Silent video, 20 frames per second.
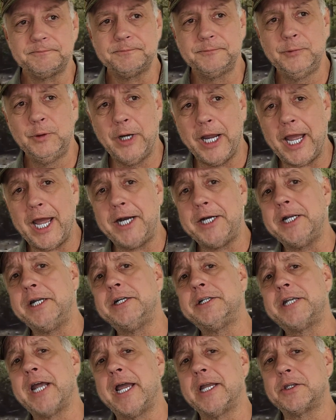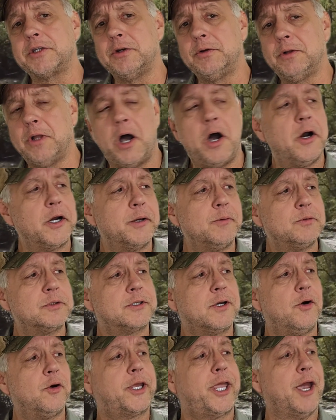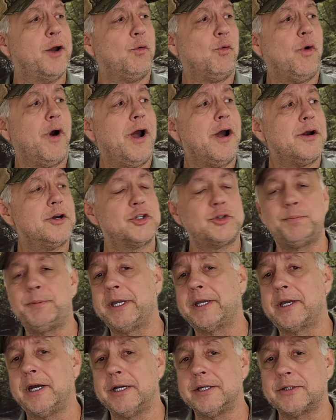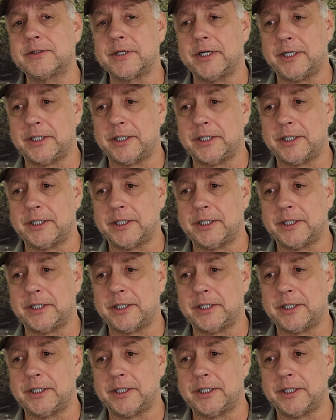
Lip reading: Well, it didn't take too long. It was going to get worse because